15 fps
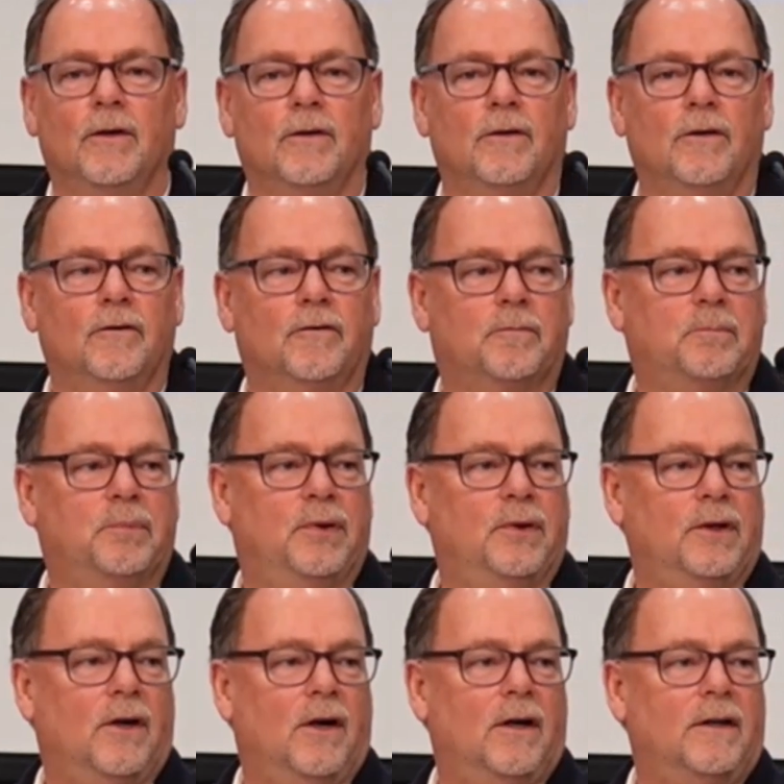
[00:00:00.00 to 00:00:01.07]
you've put
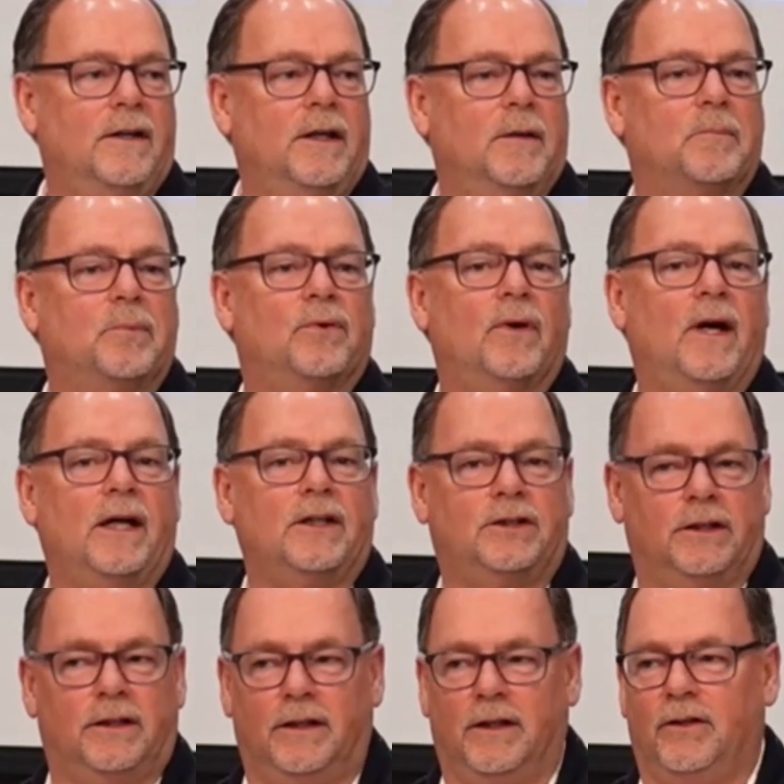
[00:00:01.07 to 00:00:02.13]
on the
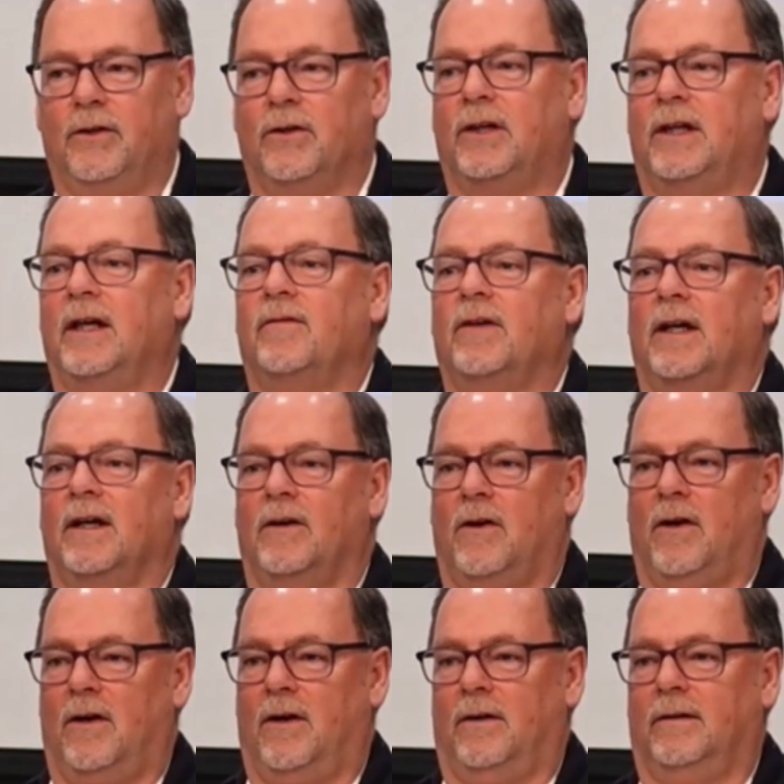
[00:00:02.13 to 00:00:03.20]
impression that you're giving it
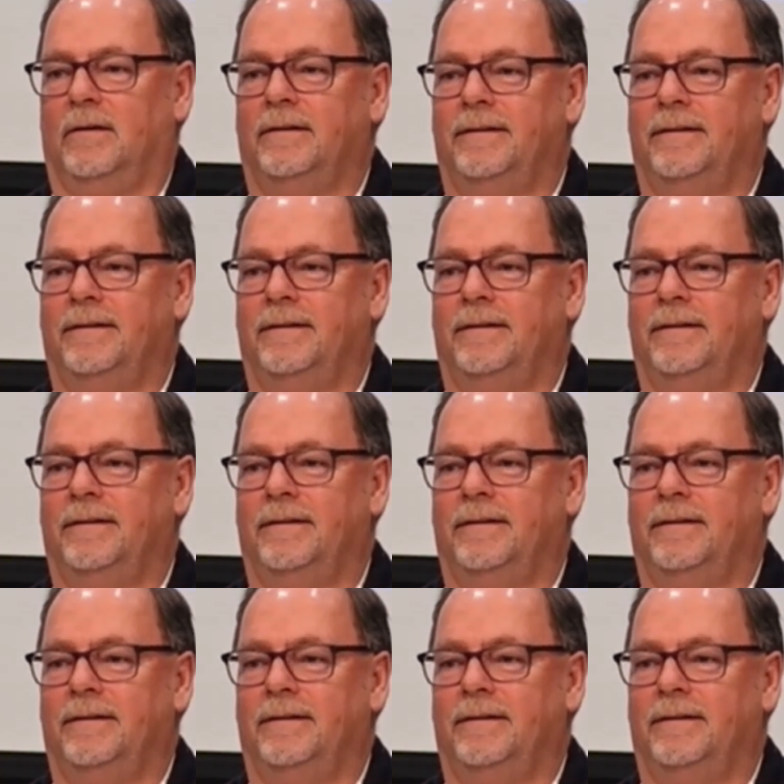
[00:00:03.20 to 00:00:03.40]
all.